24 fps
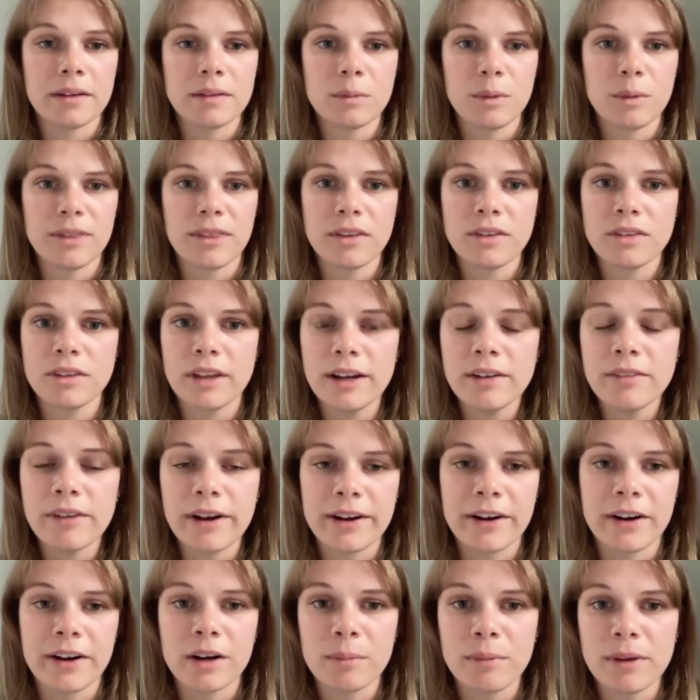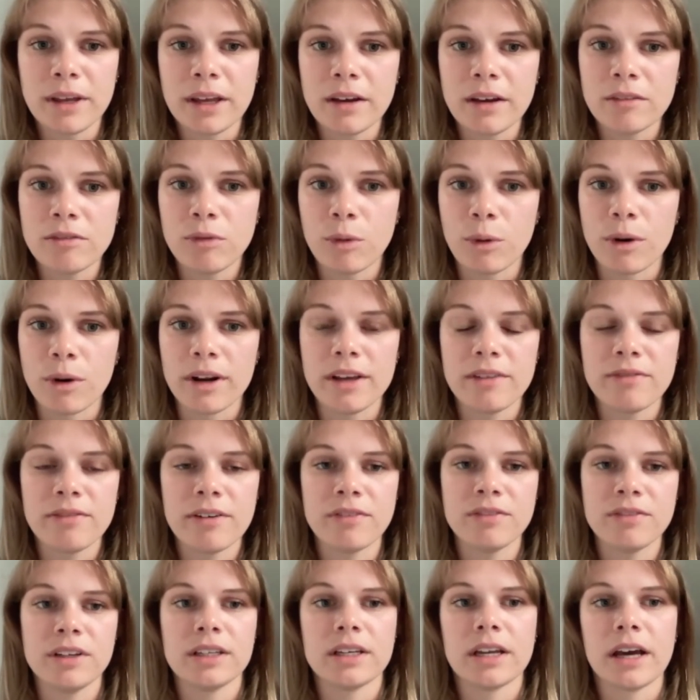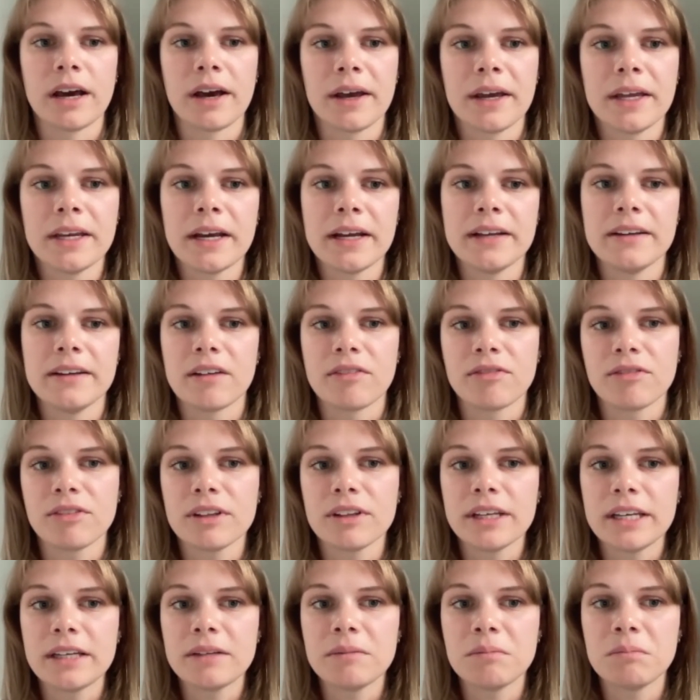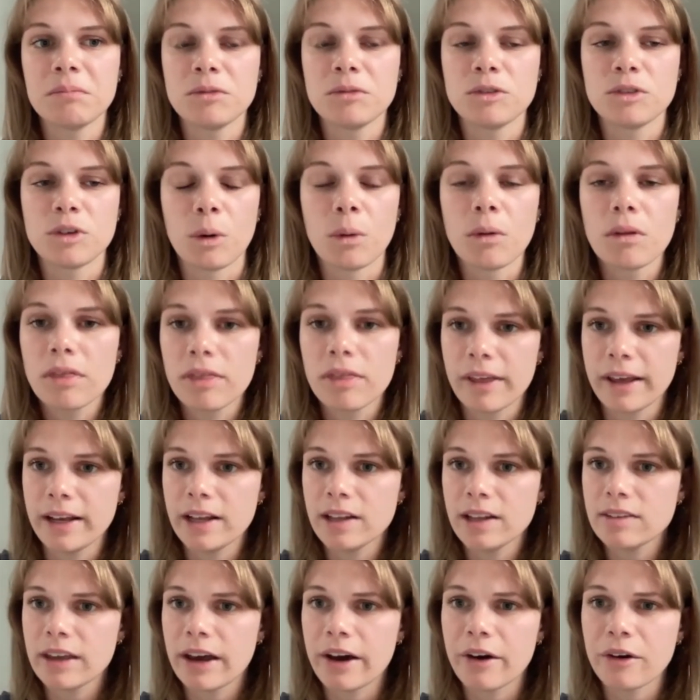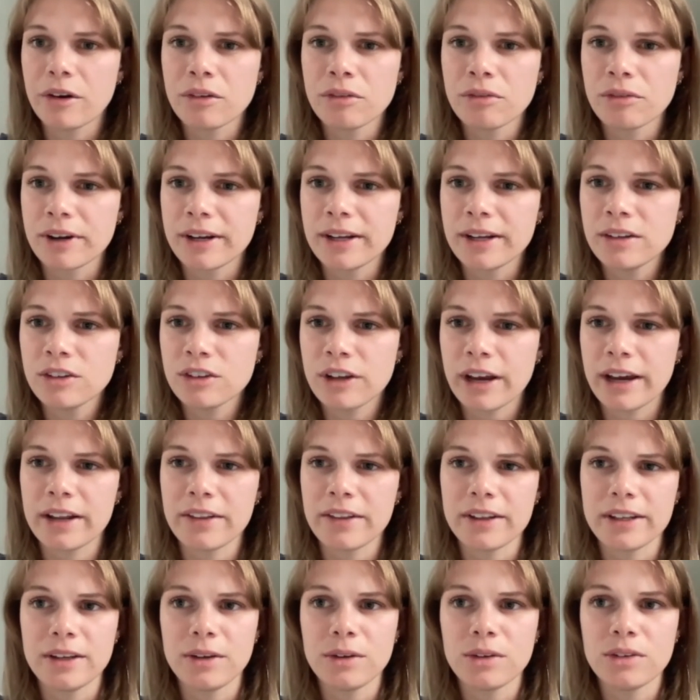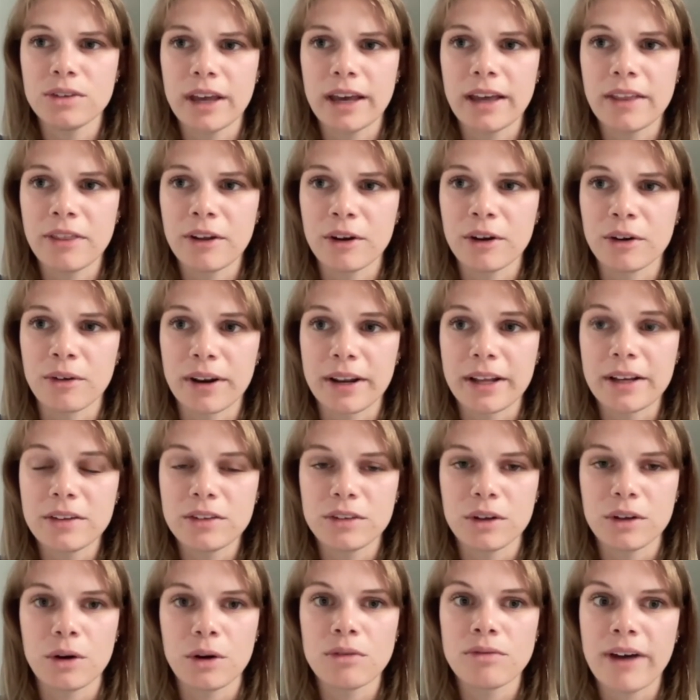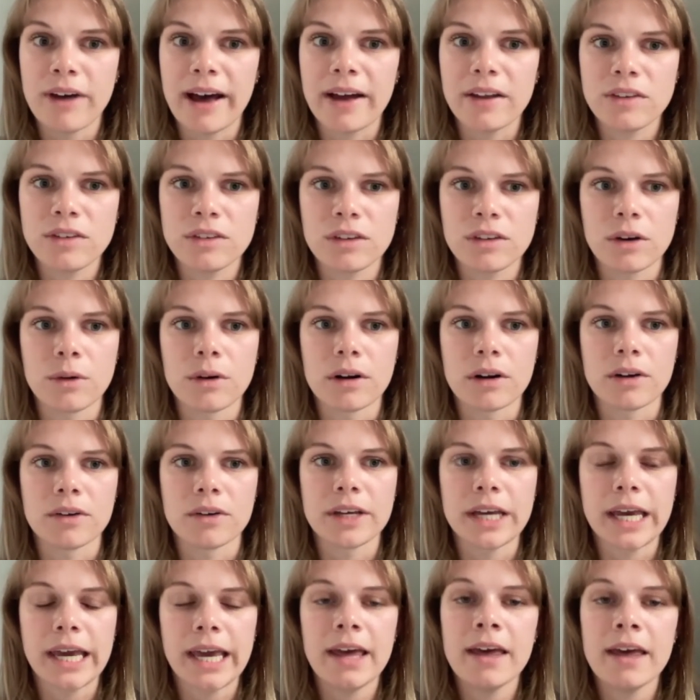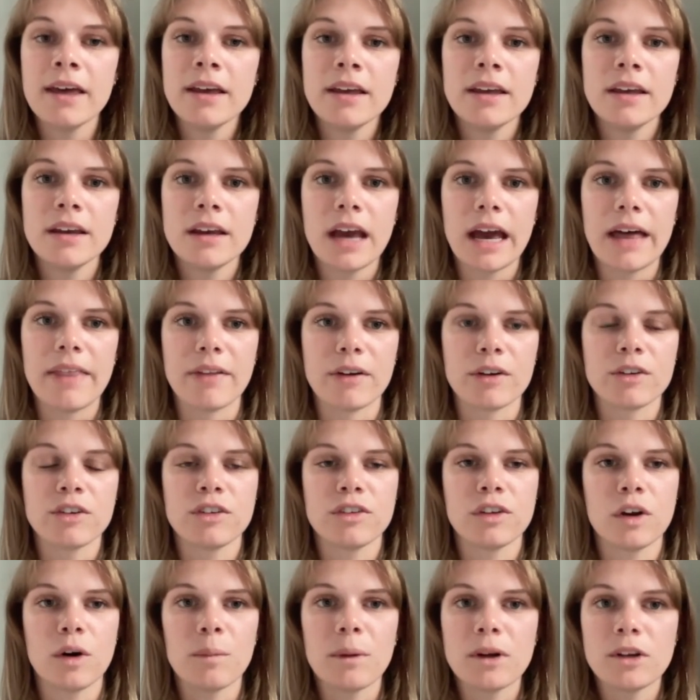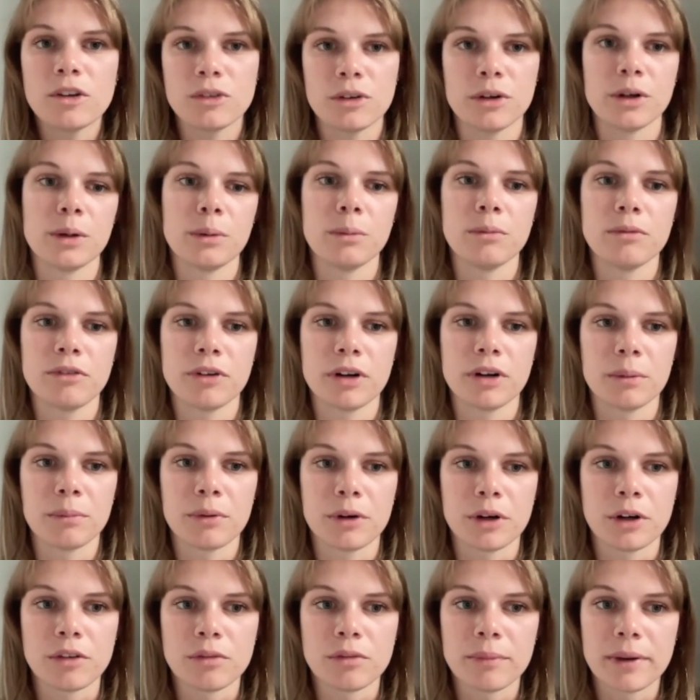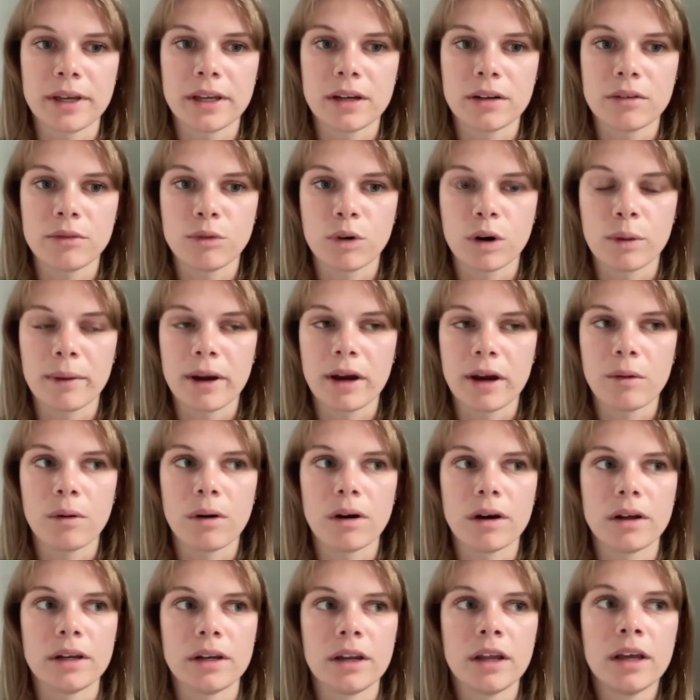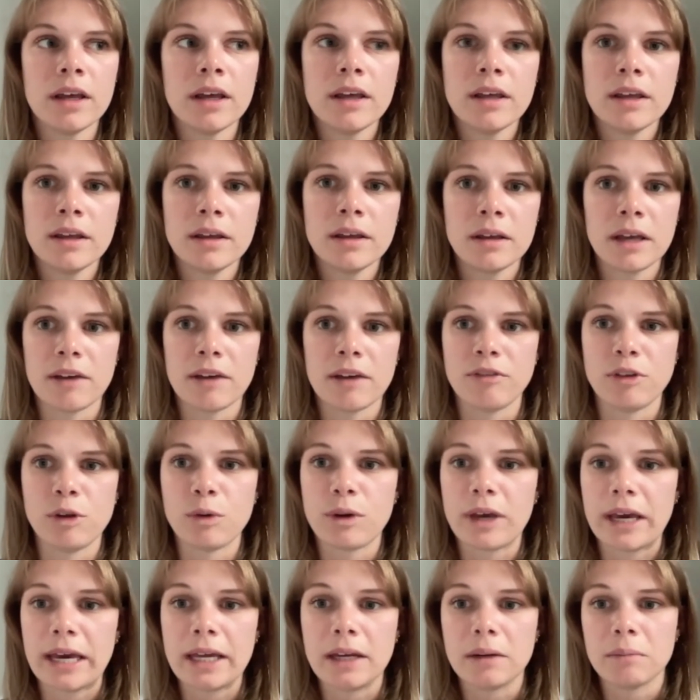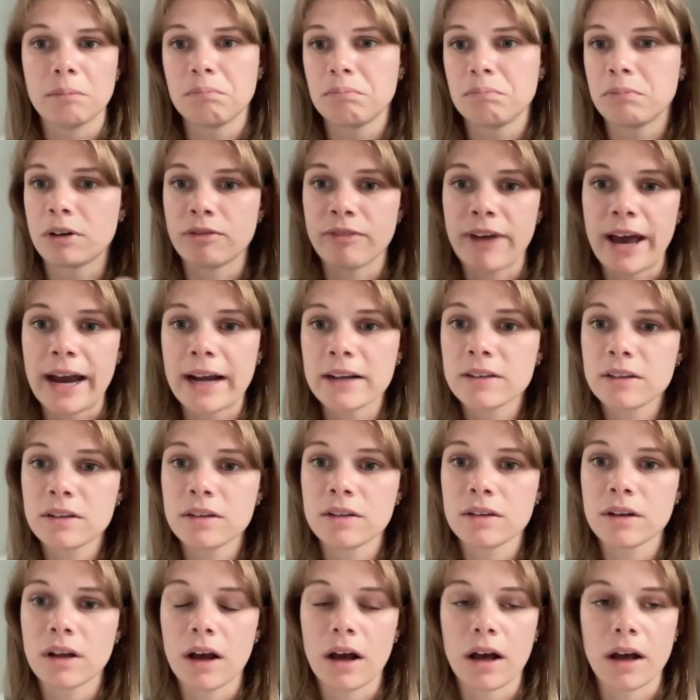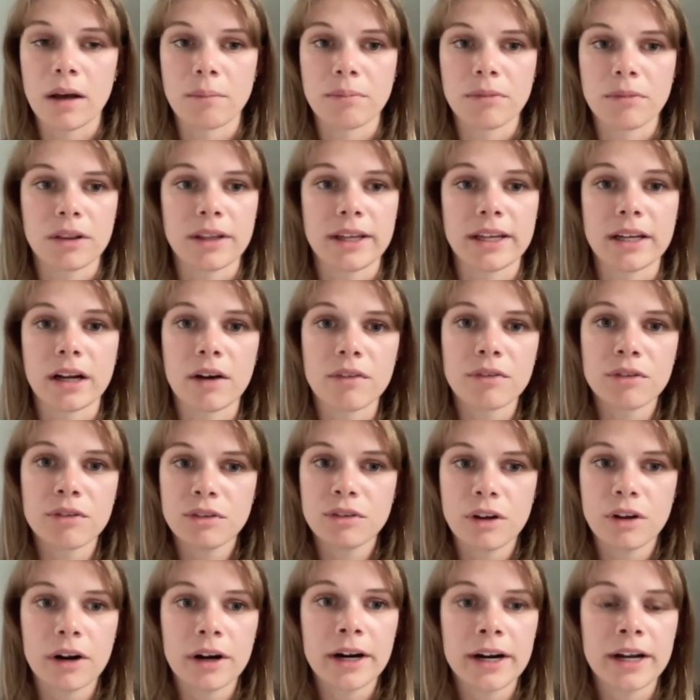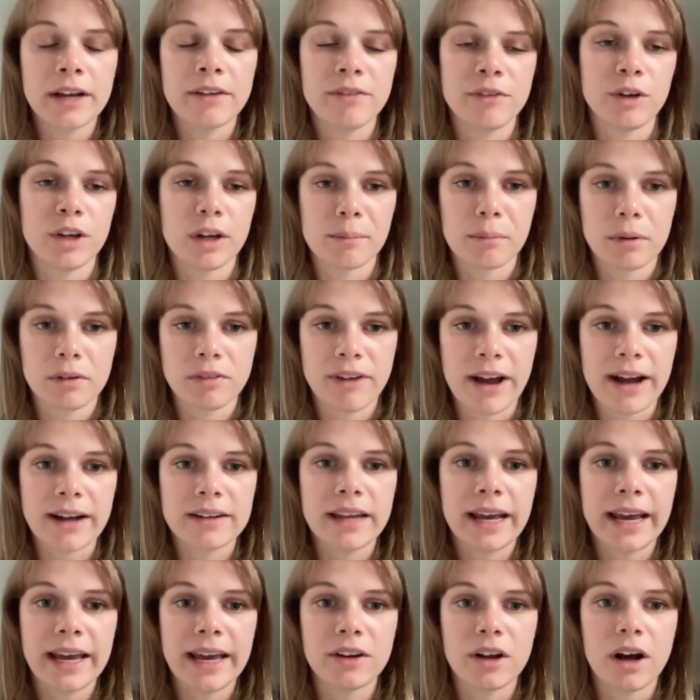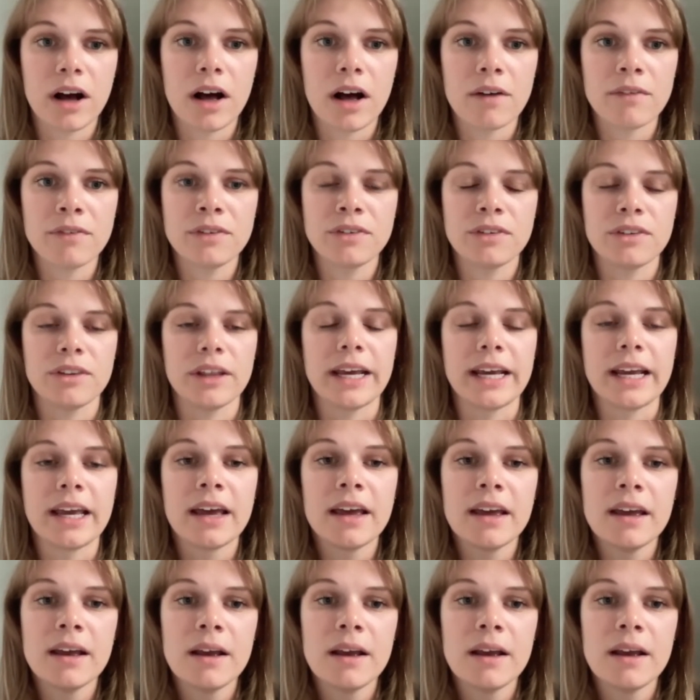with the state record being 40:59, I definitely don't think it's out of reach. Kind of like you said, they're running so fast so early, and there's so much room for improvement in a 4x1. If you can perfect the leadoff start, if you can perfect handoffs, like